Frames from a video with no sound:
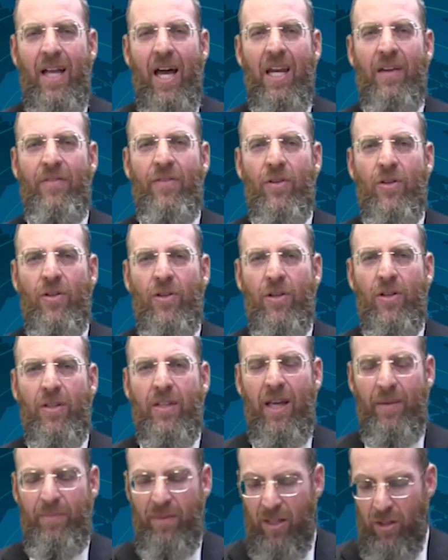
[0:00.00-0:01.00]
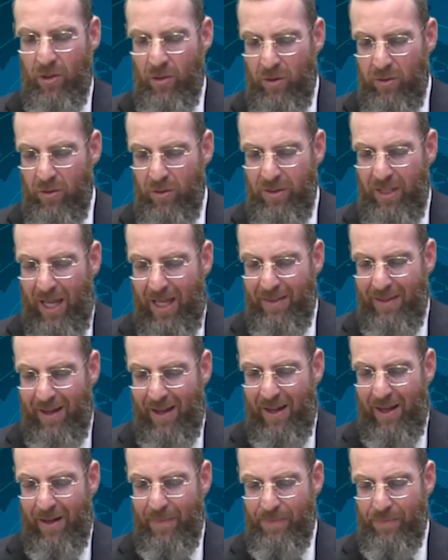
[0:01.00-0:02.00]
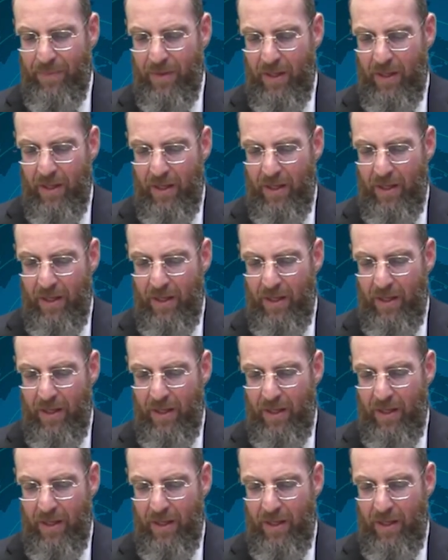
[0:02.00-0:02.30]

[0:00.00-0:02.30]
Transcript: and if you cook them, then you lose that tam.